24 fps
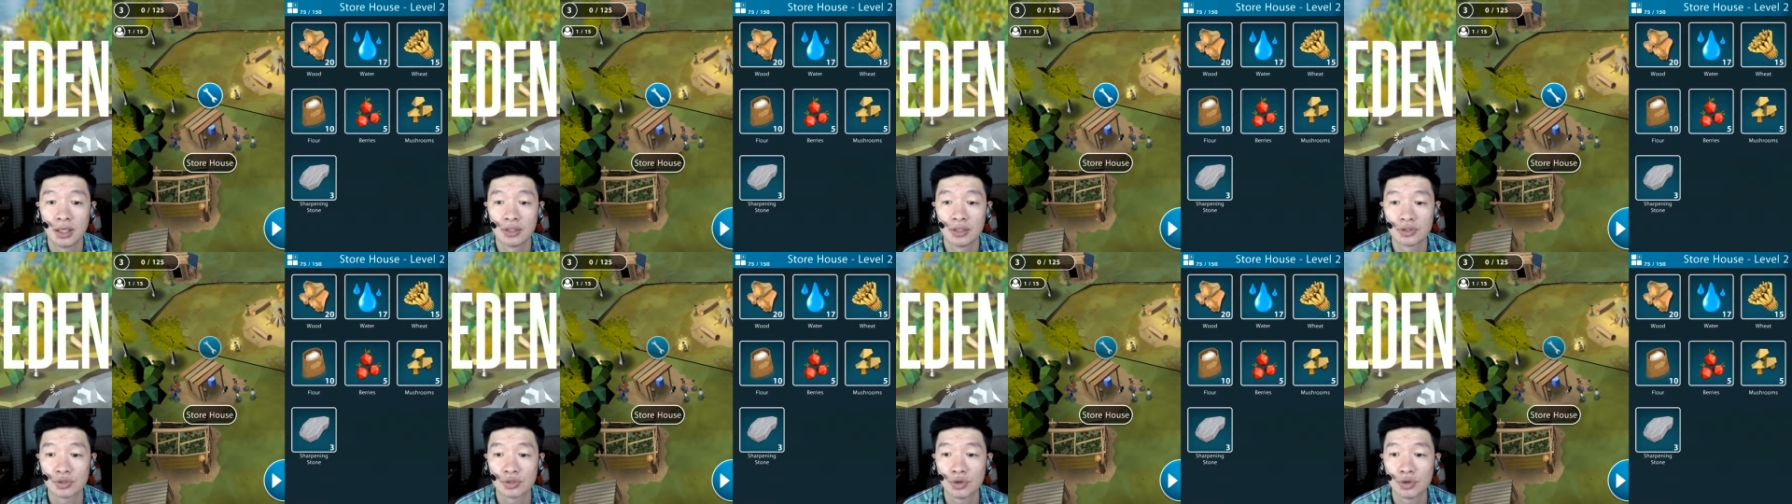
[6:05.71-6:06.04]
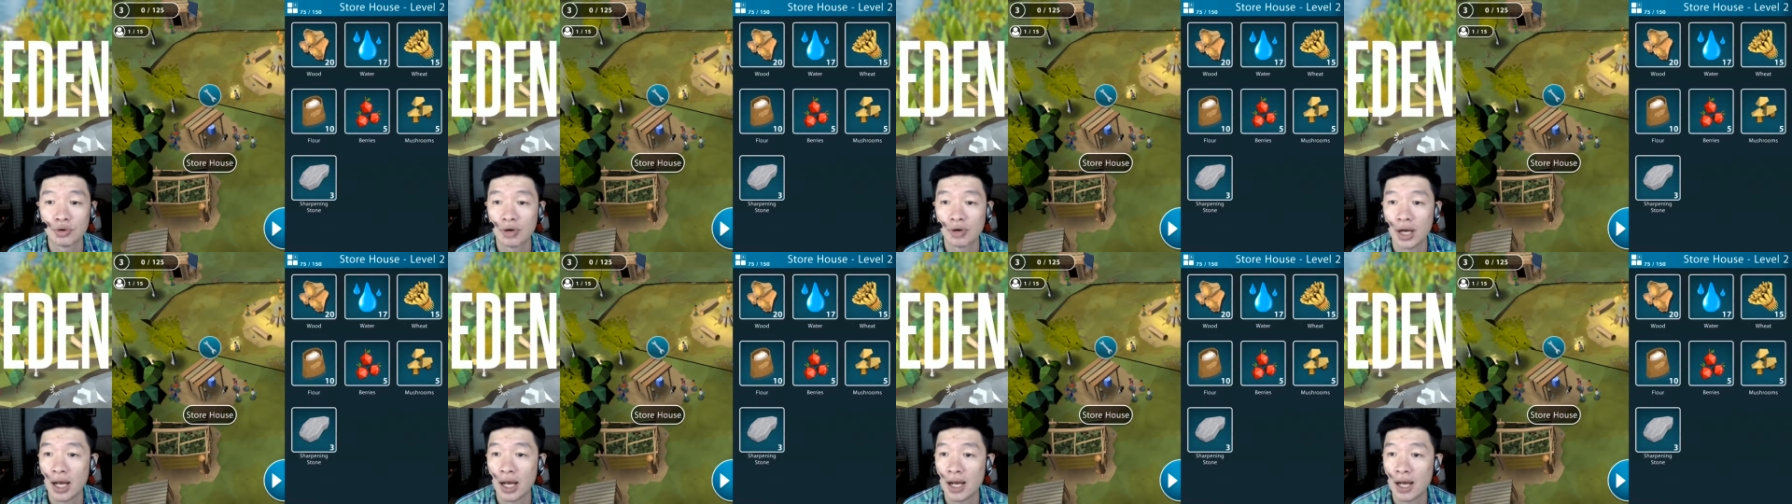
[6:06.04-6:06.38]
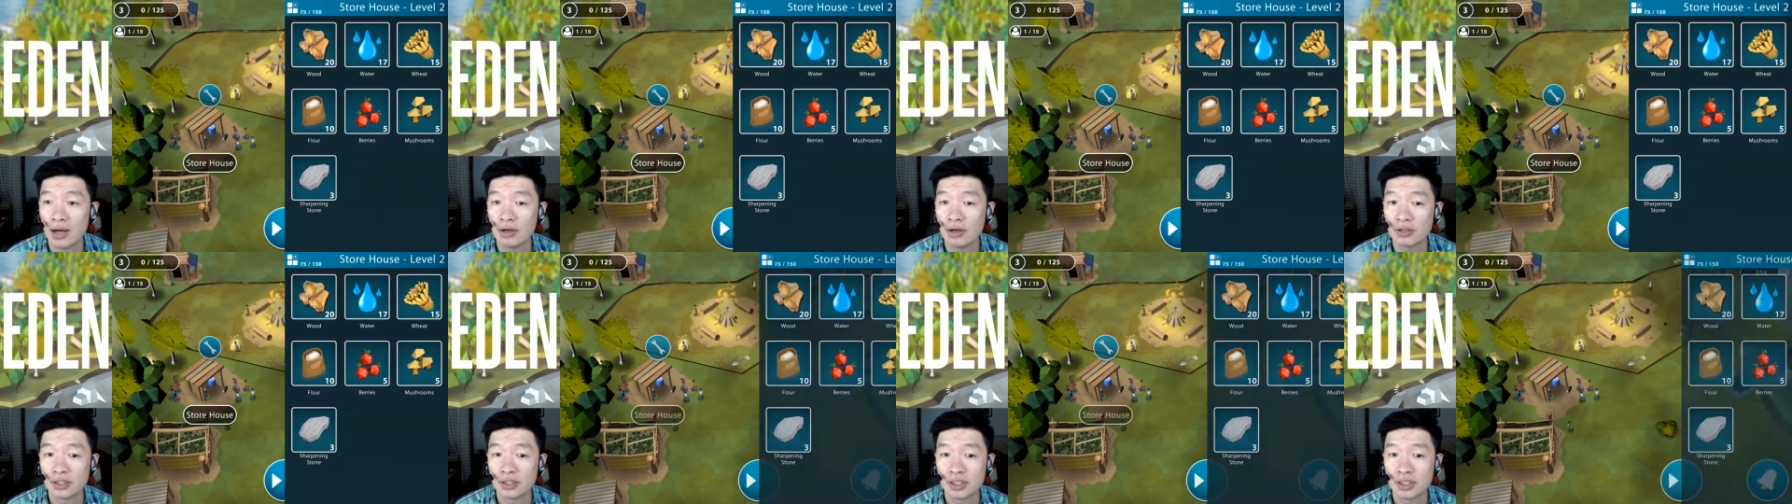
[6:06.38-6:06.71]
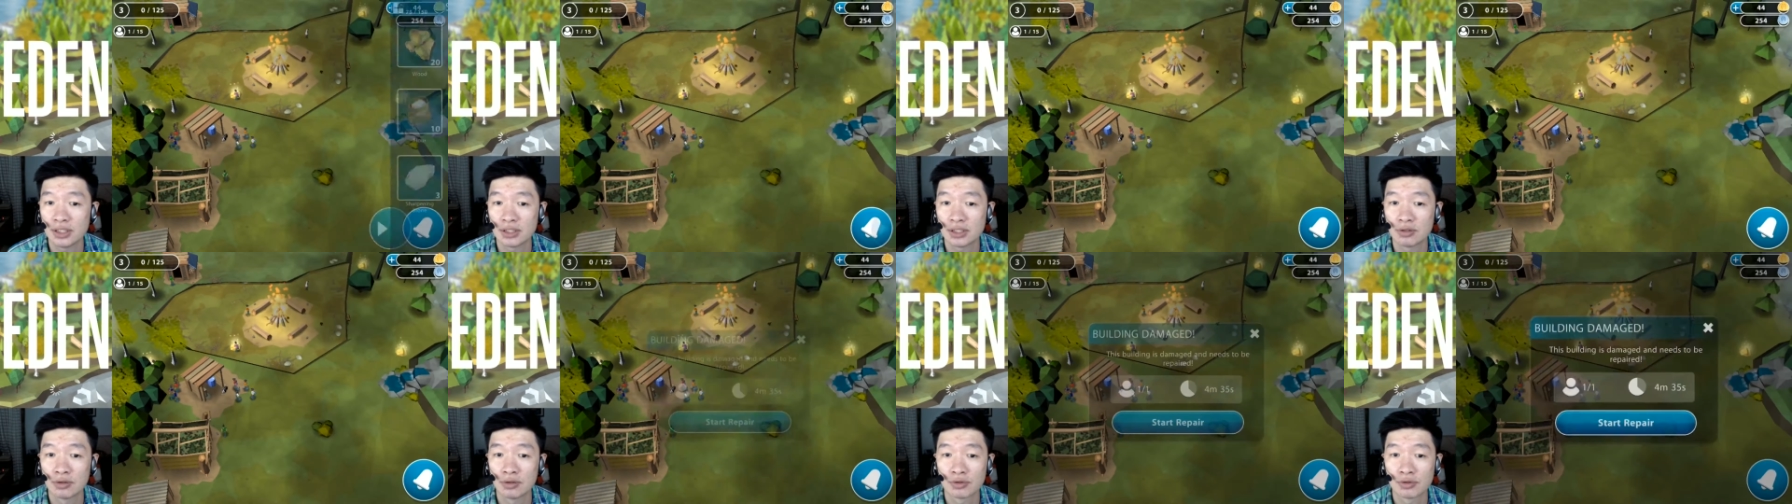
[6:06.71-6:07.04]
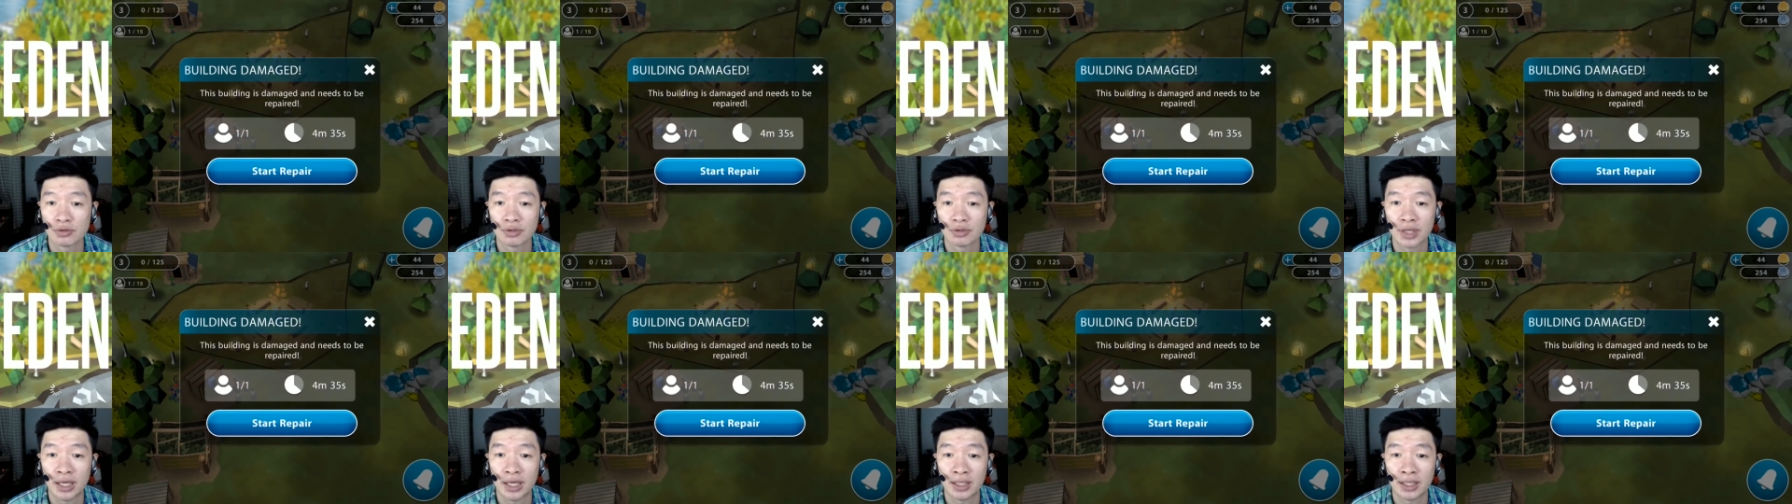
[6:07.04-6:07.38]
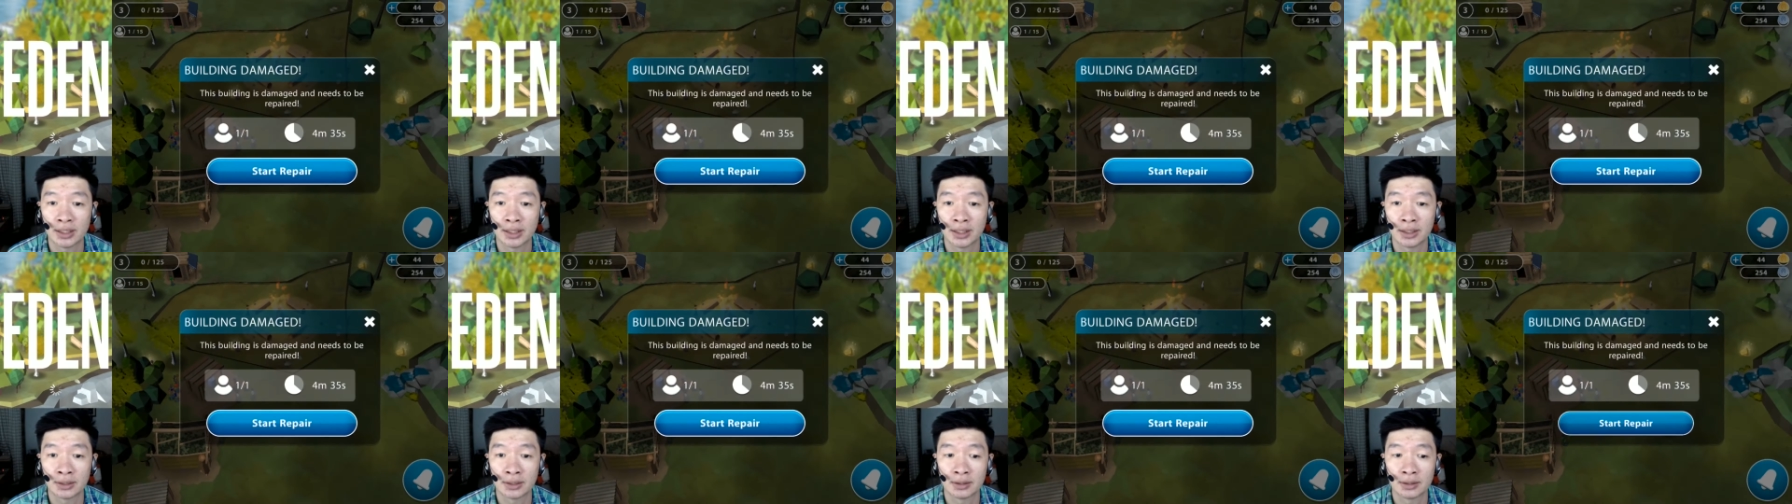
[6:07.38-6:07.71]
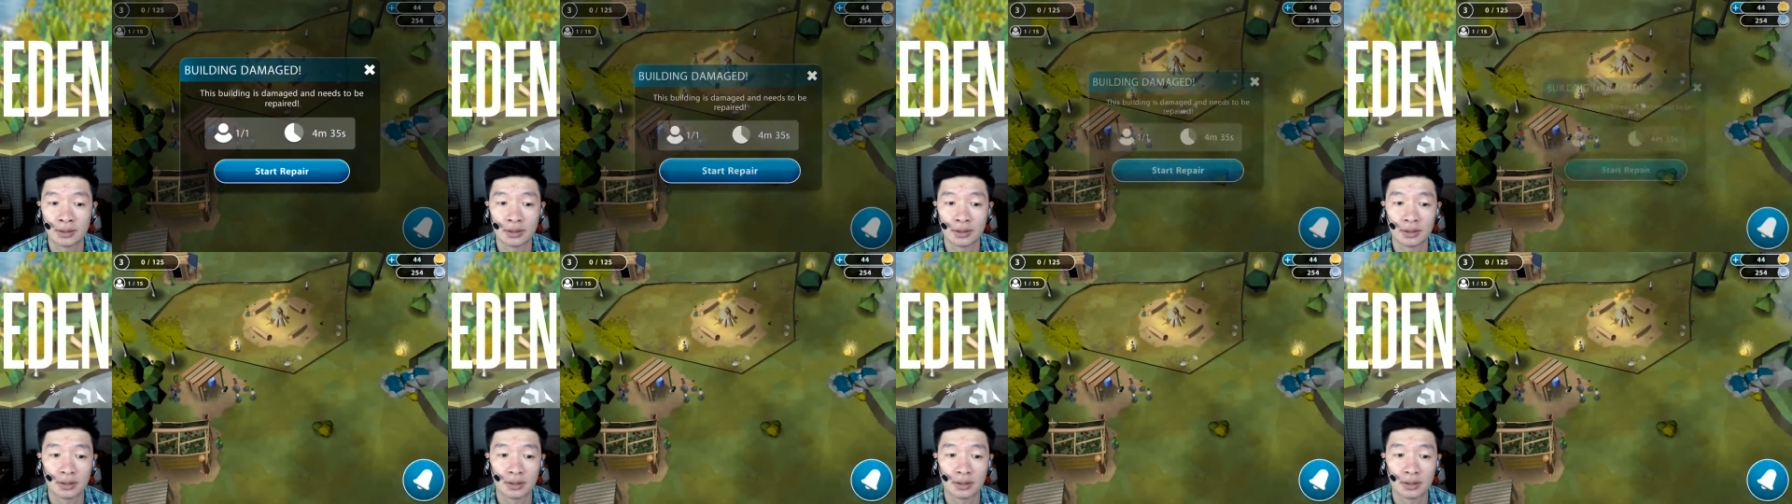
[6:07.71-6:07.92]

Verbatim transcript: Storehouse is also got